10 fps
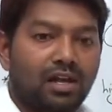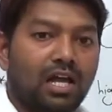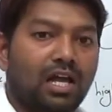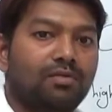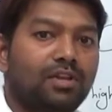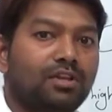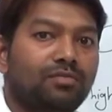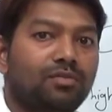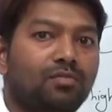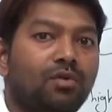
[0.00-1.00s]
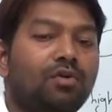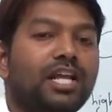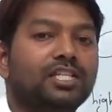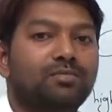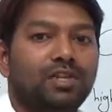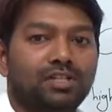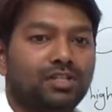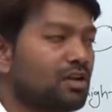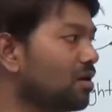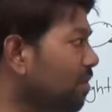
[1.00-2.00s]
I will give you more explanation
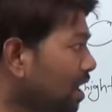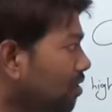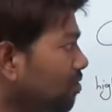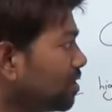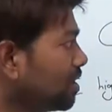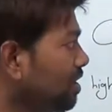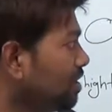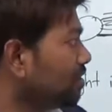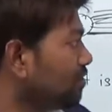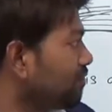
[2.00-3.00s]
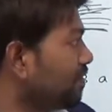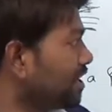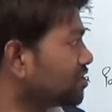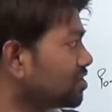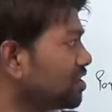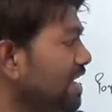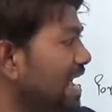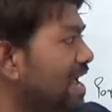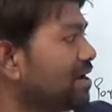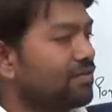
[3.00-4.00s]
about reflection
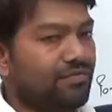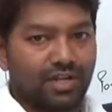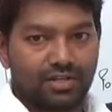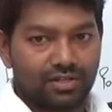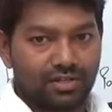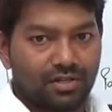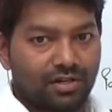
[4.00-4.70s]
and refraction